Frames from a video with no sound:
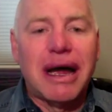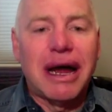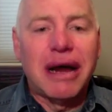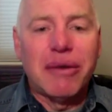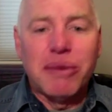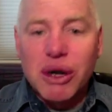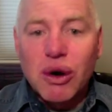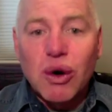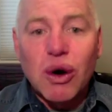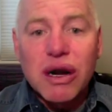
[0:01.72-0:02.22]
I
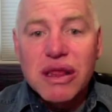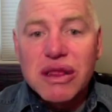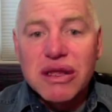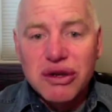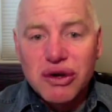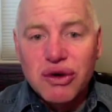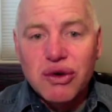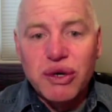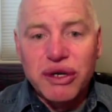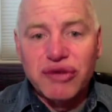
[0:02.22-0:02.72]
recorded a
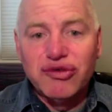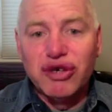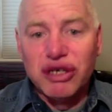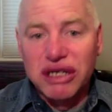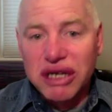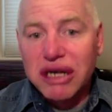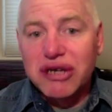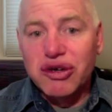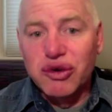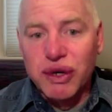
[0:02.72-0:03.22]
new
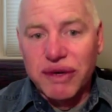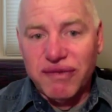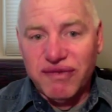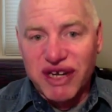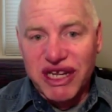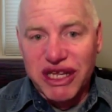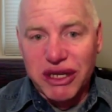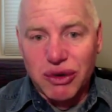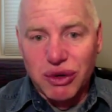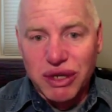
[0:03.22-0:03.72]
introductory
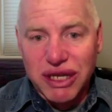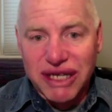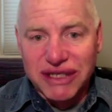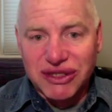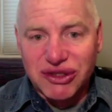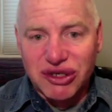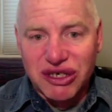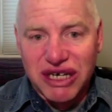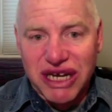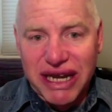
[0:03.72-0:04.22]
video
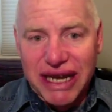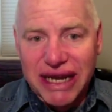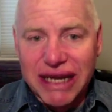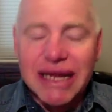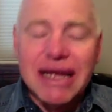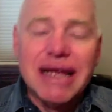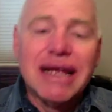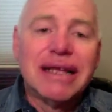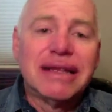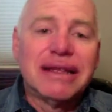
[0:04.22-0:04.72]

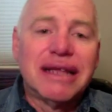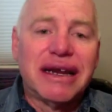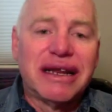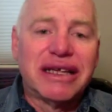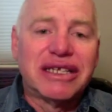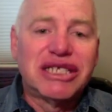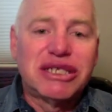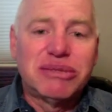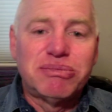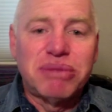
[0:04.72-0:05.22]
yesterday that
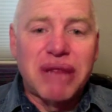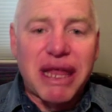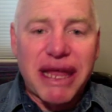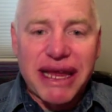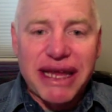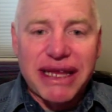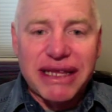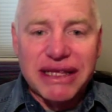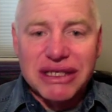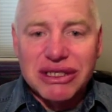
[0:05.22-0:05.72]

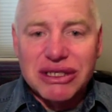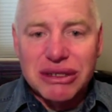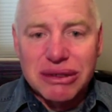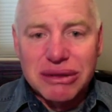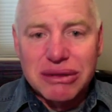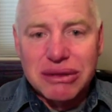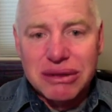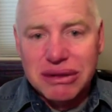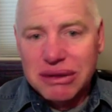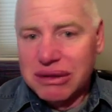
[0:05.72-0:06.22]
explains
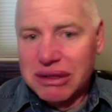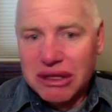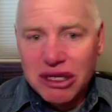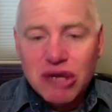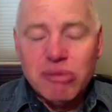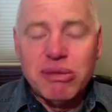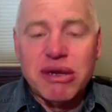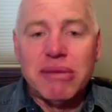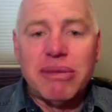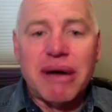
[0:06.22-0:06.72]
a
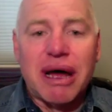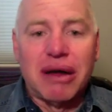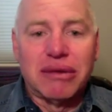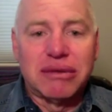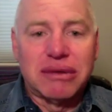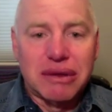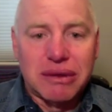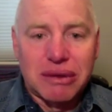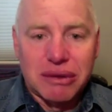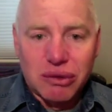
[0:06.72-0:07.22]
little bit
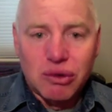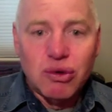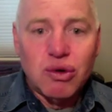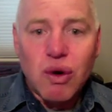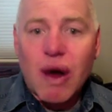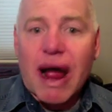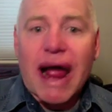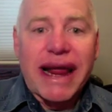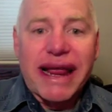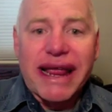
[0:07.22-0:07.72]
about
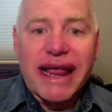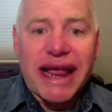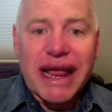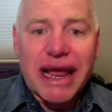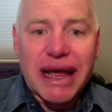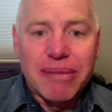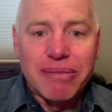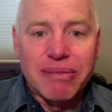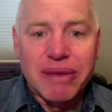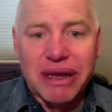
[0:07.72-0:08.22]
who I
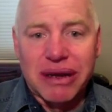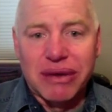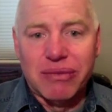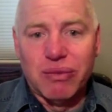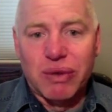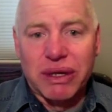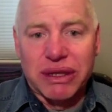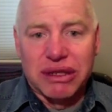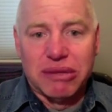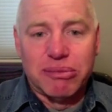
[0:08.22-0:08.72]
am
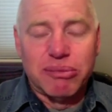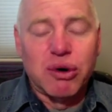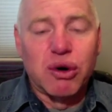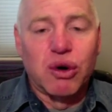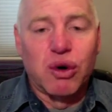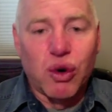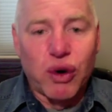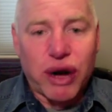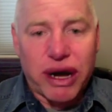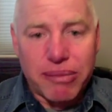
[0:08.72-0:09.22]
and what the
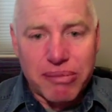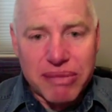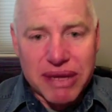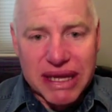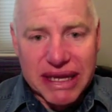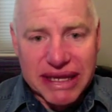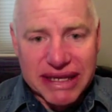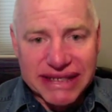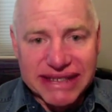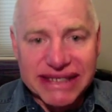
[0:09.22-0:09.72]
program
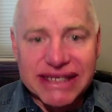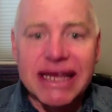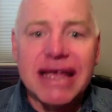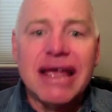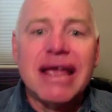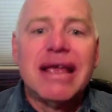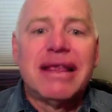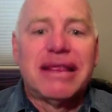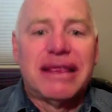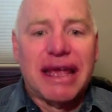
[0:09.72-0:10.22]
is
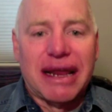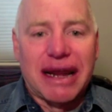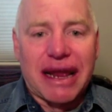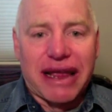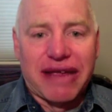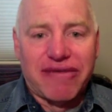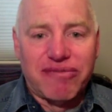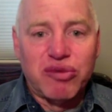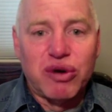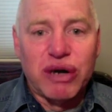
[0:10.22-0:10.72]
that I
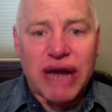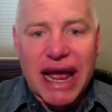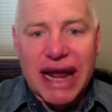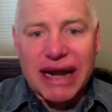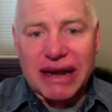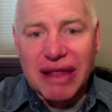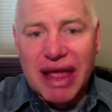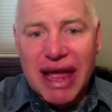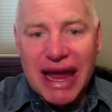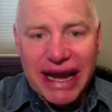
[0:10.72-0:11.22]
have put
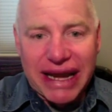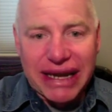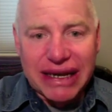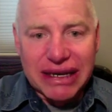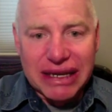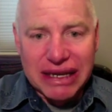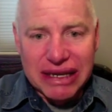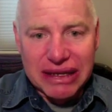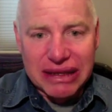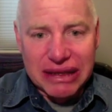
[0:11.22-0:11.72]
online,
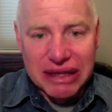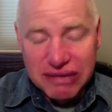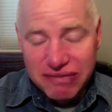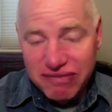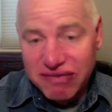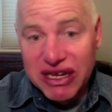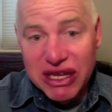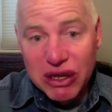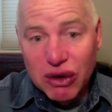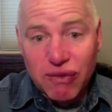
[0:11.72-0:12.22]
the, the
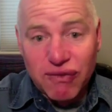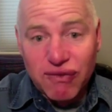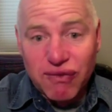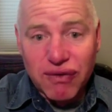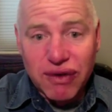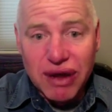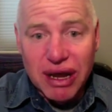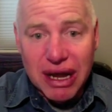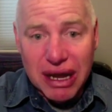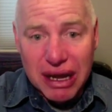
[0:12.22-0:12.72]
video
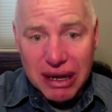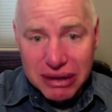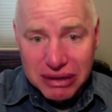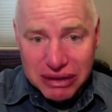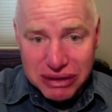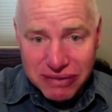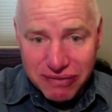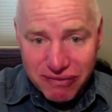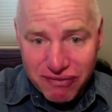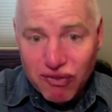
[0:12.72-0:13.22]
uh,
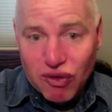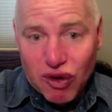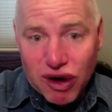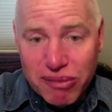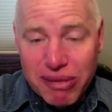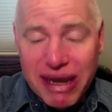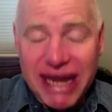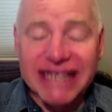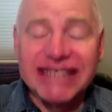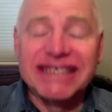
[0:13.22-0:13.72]

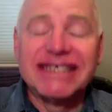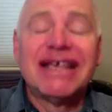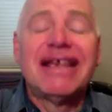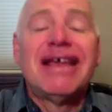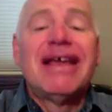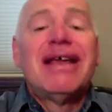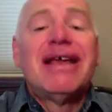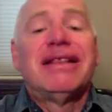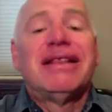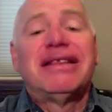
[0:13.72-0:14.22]
formats.
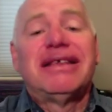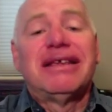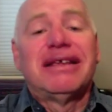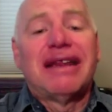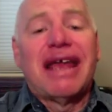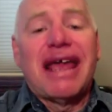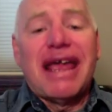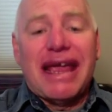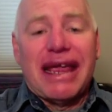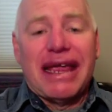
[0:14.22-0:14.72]

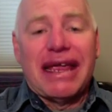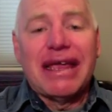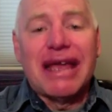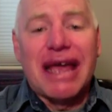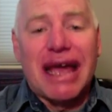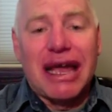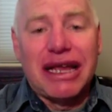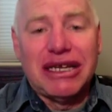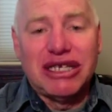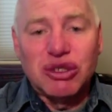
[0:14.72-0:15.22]
Today,
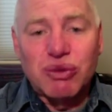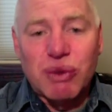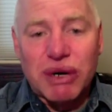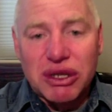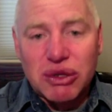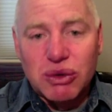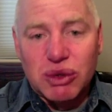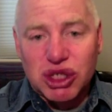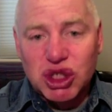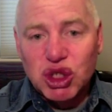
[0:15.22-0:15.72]
I just
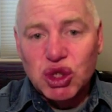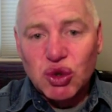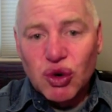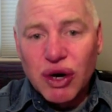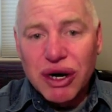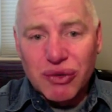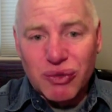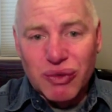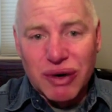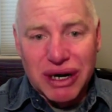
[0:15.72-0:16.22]
want to do a
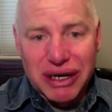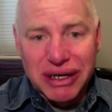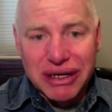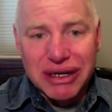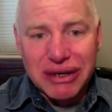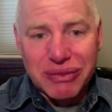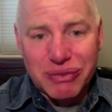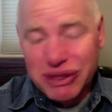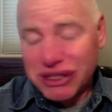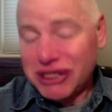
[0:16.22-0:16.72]
short
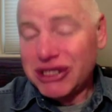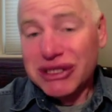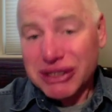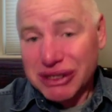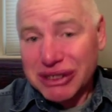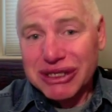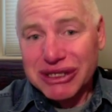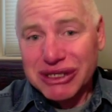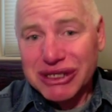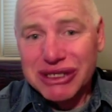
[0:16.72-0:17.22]
one, which
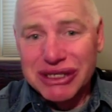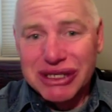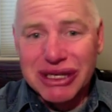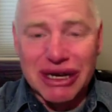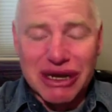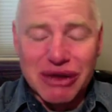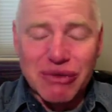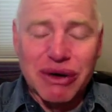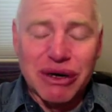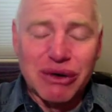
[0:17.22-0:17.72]
is
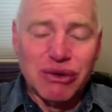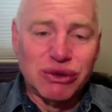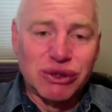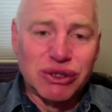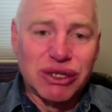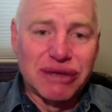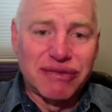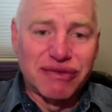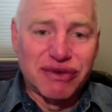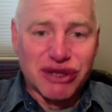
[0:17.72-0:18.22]
anyone
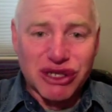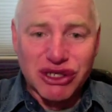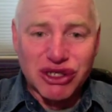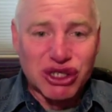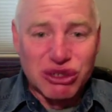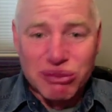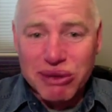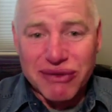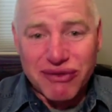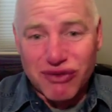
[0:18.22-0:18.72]
who's ever
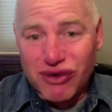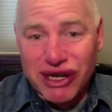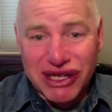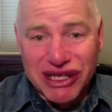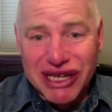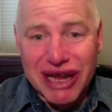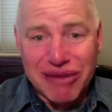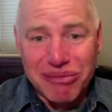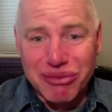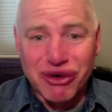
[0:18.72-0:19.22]
listened to me for any
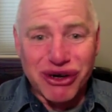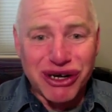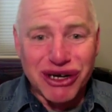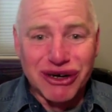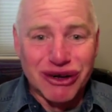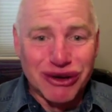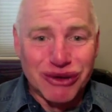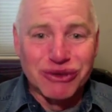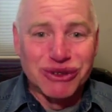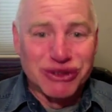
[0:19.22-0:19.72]
time
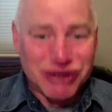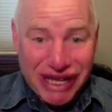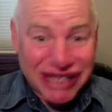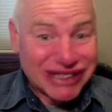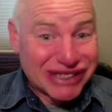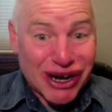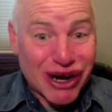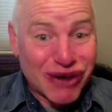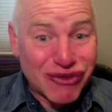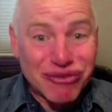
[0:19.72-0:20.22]
period knows
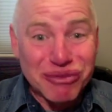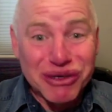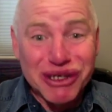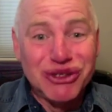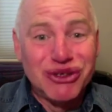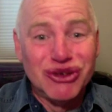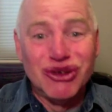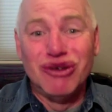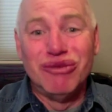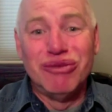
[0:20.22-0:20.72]
that's hard for me
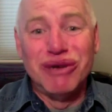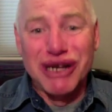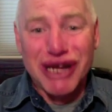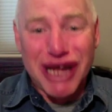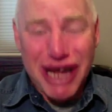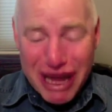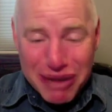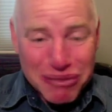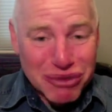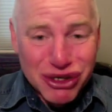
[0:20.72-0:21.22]
to do, but
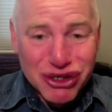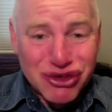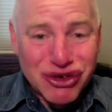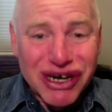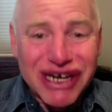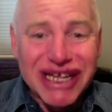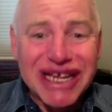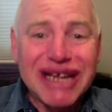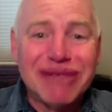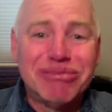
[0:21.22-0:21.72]
I am going to
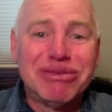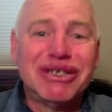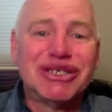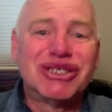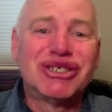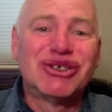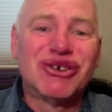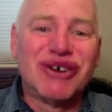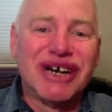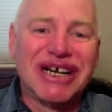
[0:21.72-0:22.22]
try to keep this
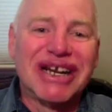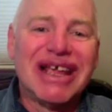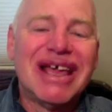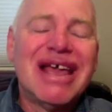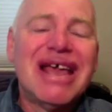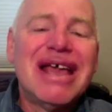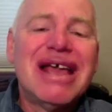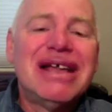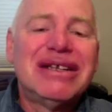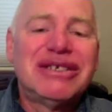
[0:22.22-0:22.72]
short,
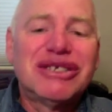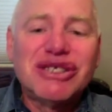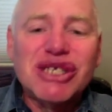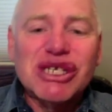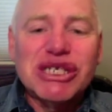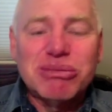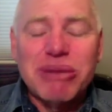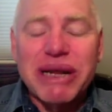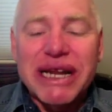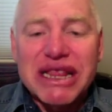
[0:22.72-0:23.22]
just
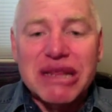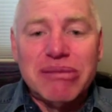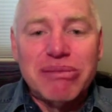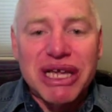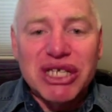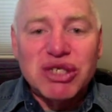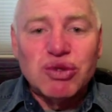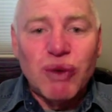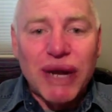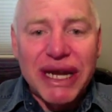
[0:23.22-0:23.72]
explaining the
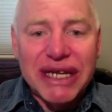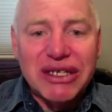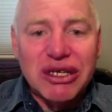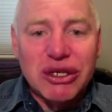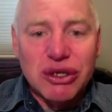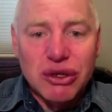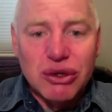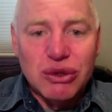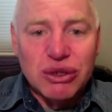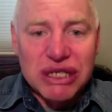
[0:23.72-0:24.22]
best way
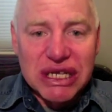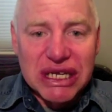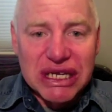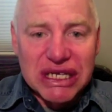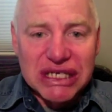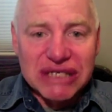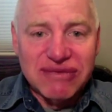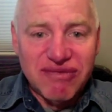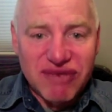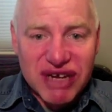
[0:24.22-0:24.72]
to use
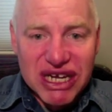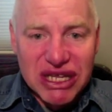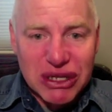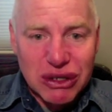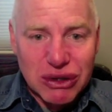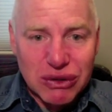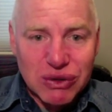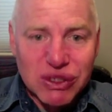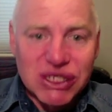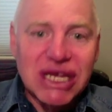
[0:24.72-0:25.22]
these
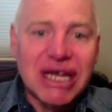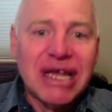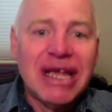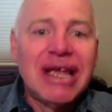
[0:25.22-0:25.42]
videos.